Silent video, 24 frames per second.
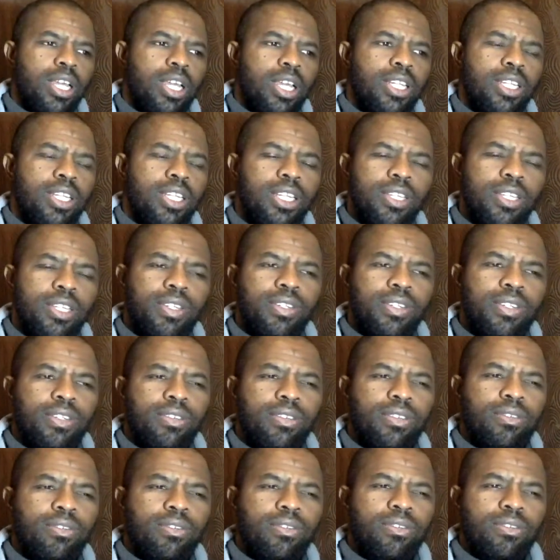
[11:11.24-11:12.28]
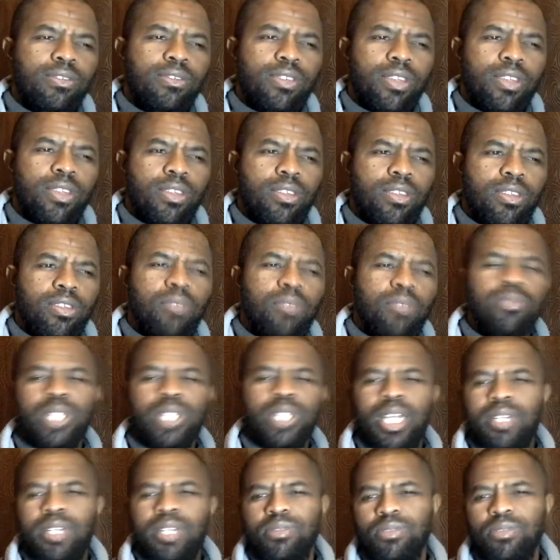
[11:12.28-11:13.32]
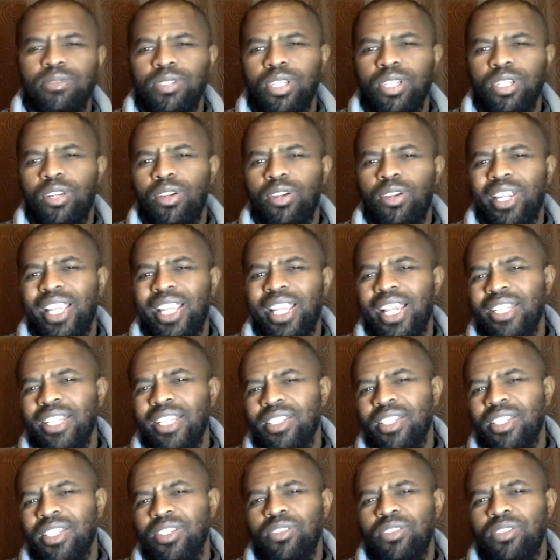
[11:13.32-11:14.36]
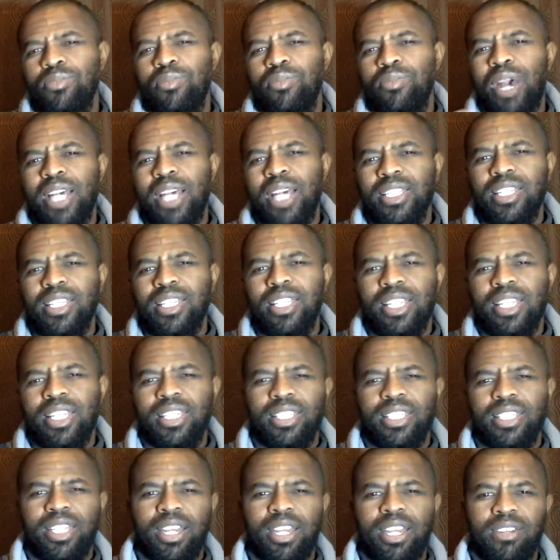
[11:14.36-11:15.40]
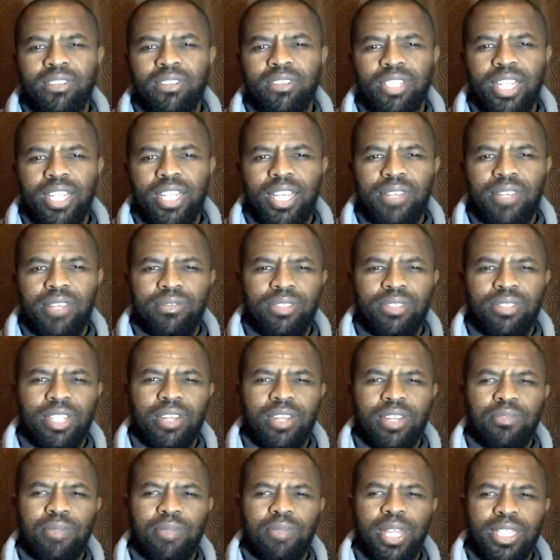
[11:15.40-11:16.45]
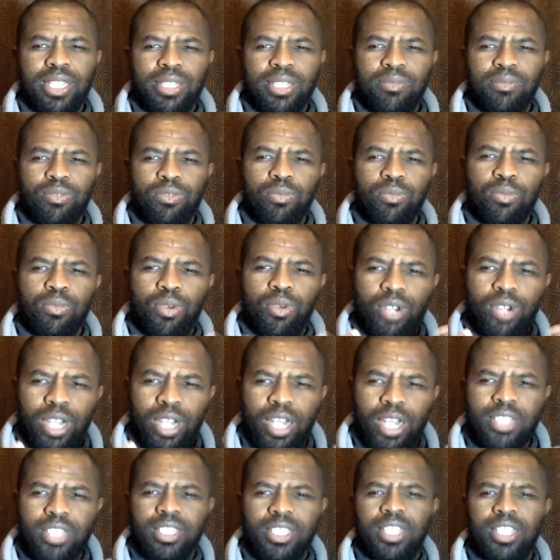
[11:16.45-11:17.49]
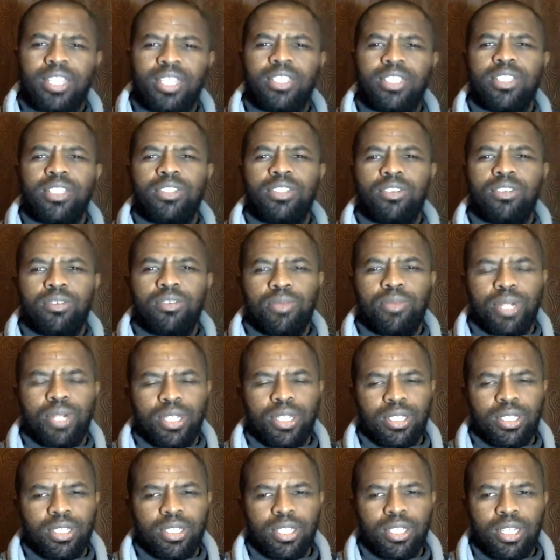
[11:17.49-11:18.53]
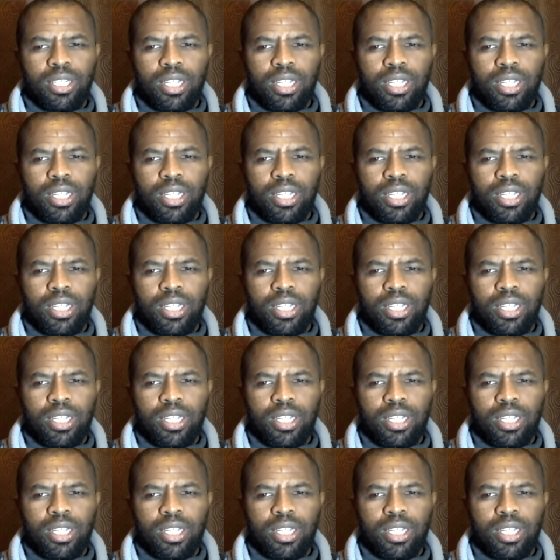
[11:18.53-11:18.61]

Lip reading: This sometimes, you know, gets into Mazi Nnamdi Kanu's nerves that makes him to broadcast against the Yorubas.